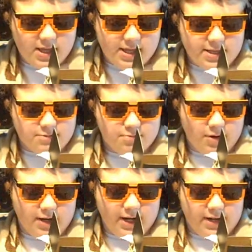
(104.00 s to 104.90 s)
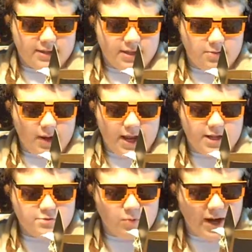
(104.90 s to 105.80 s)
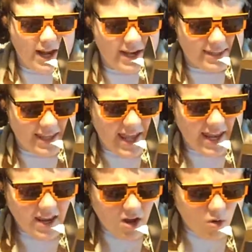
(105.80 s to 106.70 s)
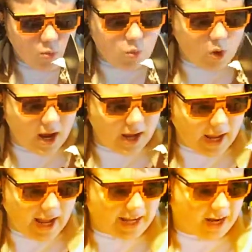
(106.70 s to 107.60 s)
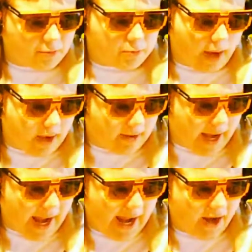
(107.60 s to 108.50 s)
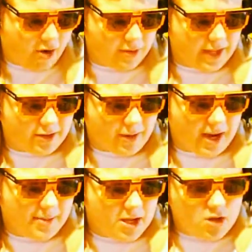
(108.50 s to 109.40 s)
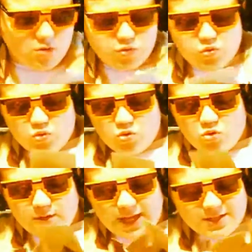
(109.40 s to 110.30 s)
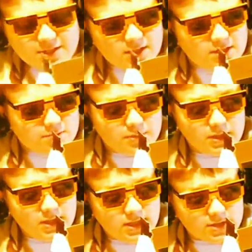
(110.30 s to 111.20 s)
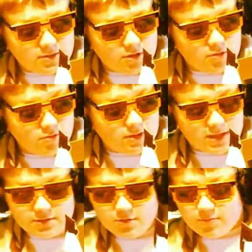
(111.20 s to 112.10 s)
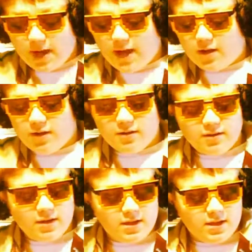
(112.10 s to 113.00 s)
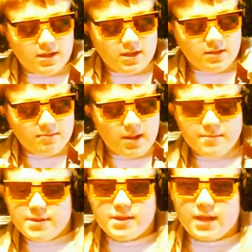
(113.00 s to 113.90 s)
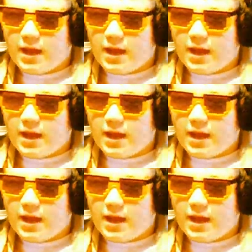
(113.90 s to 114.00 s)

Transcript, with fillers: He's 1 out of 10. Wait, he's 1 out of 10? What? I got rare guy. Holy crap. Ooh, this little rare. Maybe,